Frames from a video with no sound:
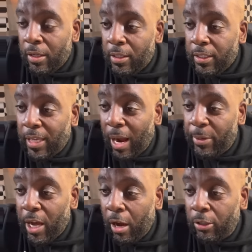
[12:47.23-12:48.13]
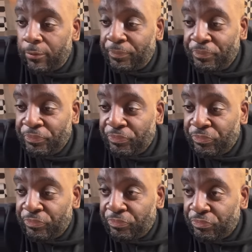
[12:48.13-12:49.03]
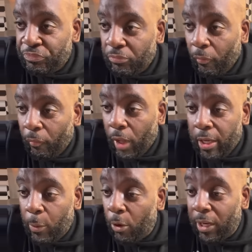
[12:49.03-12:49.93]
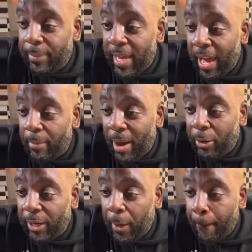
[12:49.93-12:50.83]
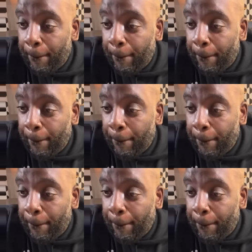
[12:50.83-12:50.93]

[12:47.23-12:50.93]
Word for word: Sorry, y'all. It won't let me add a moderator